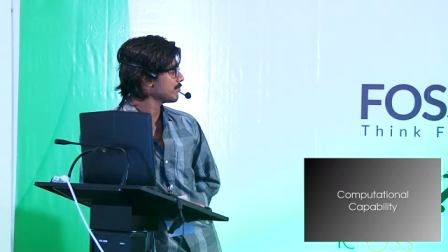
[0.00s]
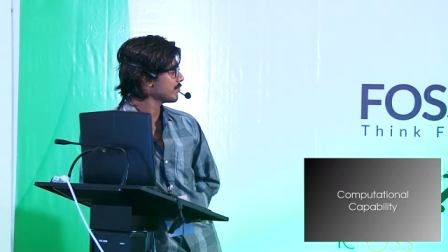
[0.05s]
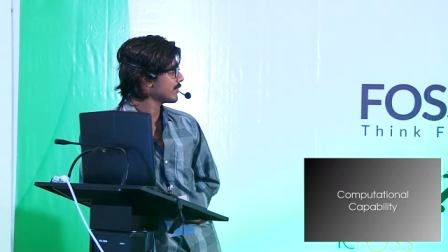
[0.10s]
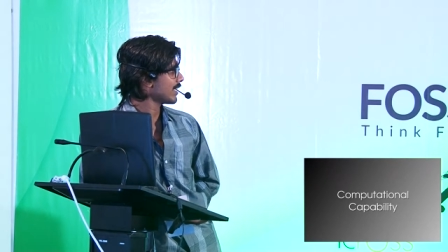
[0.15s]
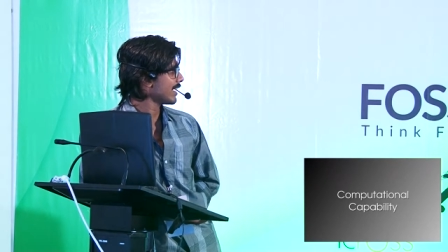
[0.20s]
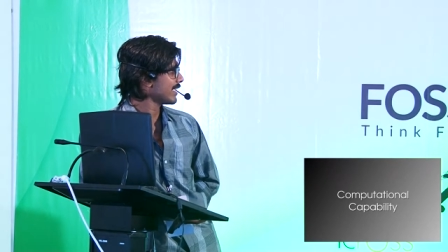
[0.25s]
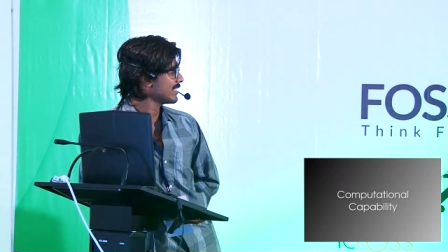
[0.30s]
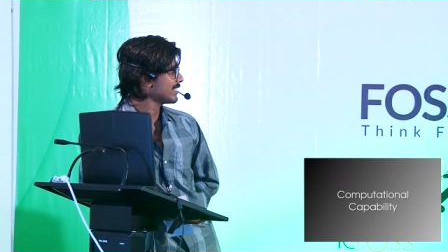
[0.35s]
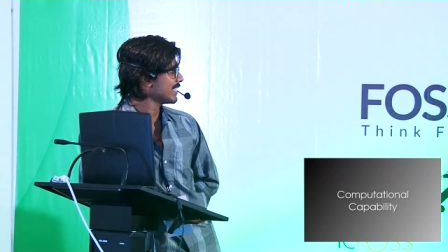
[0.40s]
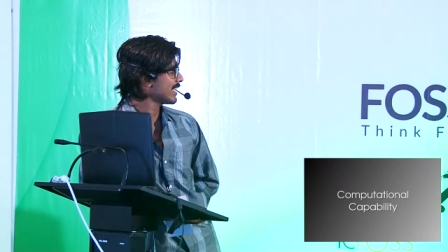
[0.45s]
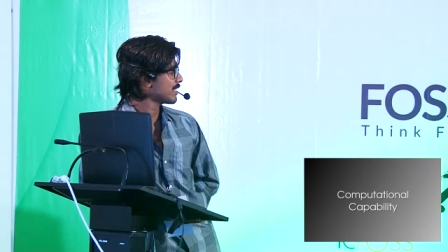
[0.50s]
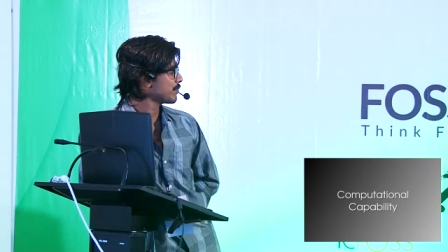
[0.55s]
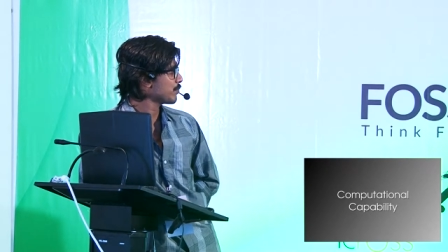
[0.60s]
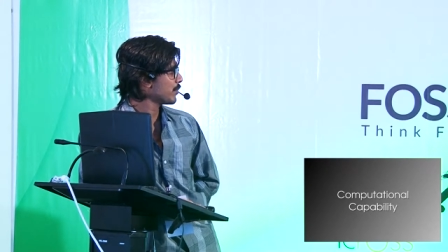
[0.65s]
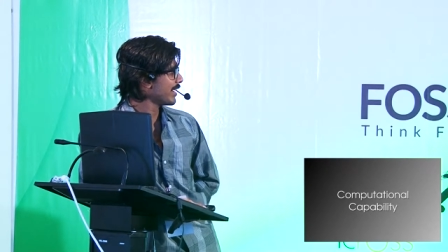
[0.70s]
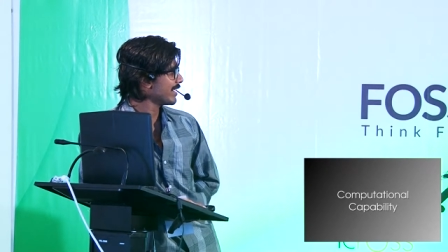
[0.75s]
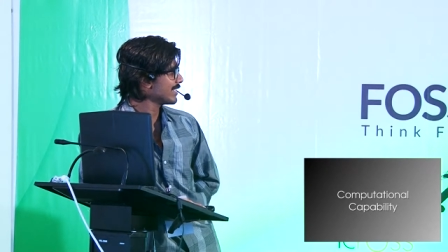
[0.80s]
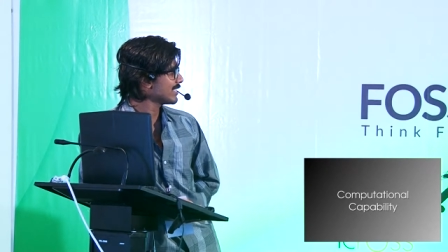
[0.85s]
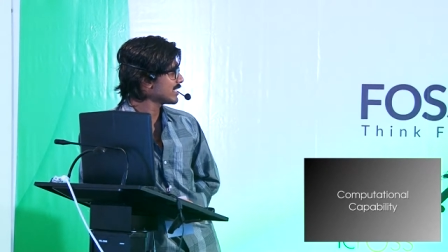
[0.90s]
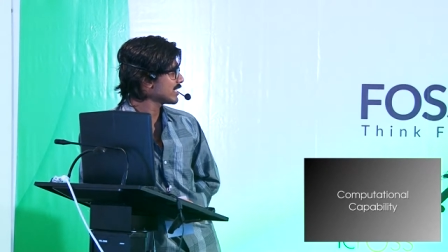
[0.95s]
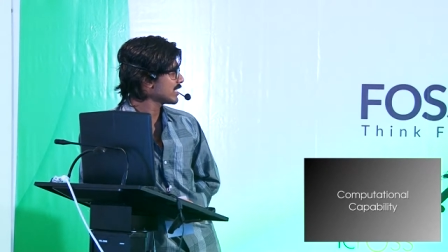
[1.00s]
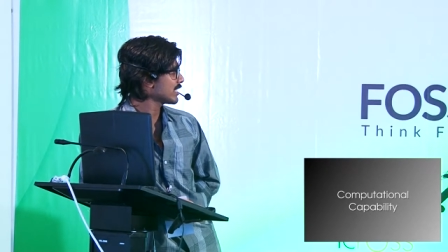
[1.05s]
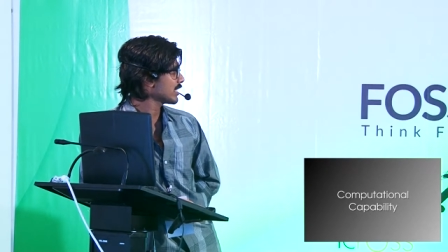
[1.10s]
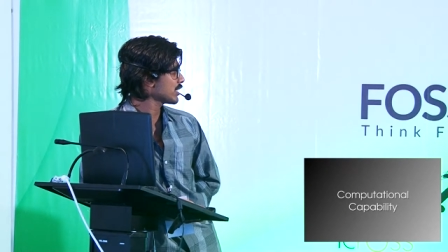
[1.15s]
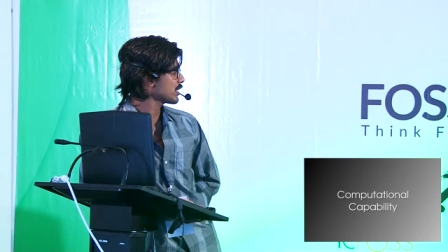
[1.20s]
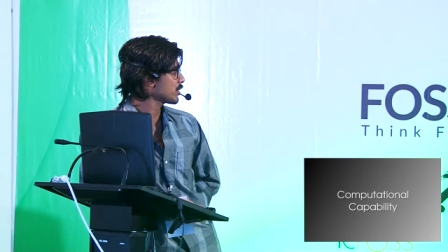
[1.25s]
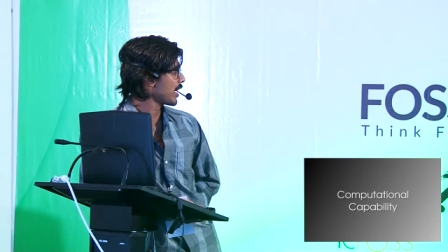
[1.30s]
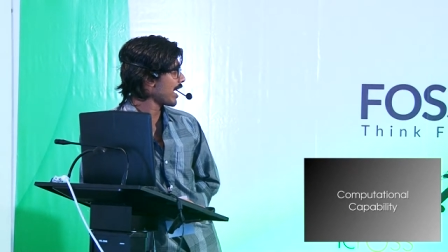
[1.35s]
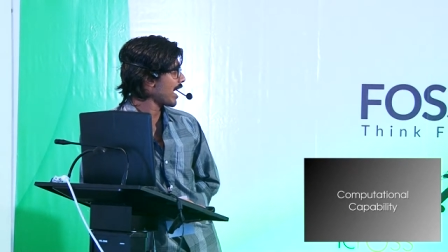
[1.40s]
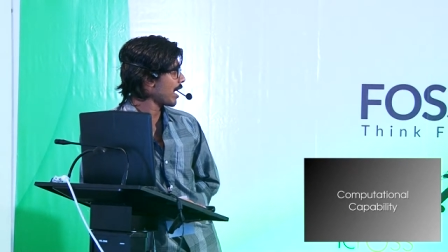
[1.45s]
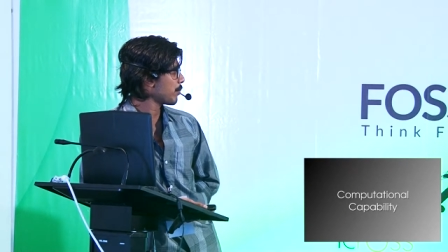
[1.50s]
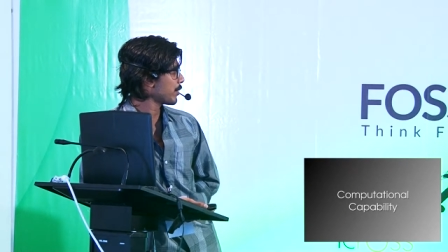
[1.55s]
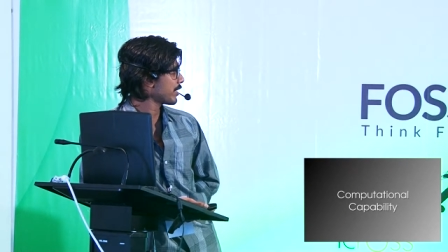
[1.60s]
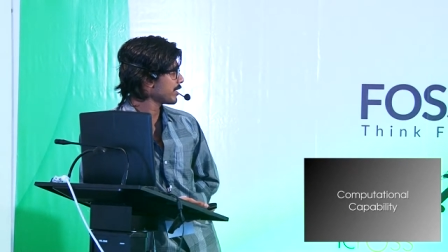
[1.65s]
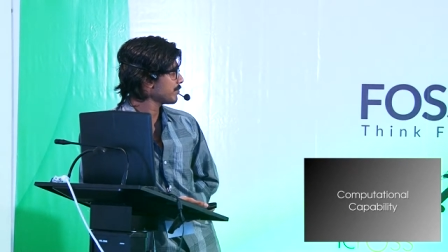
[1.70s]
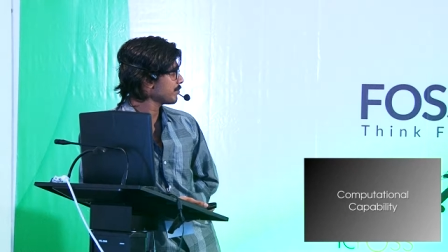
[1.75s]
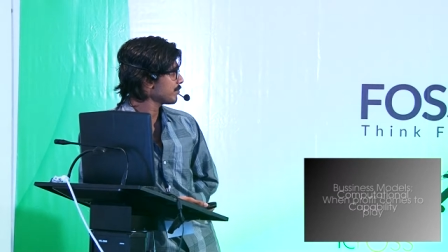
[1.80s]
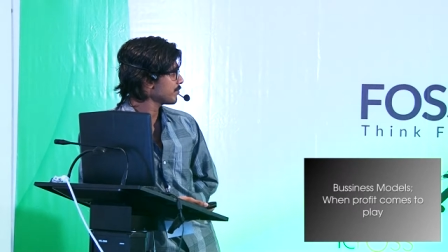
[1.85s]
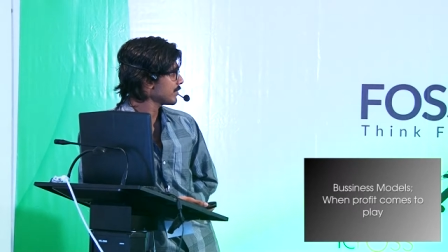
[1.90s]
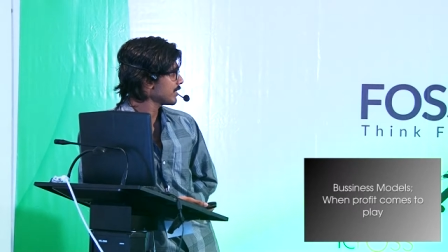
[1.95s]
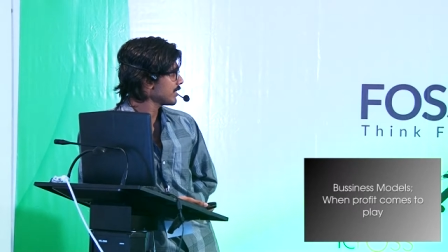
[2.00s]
and that made this thing to happen.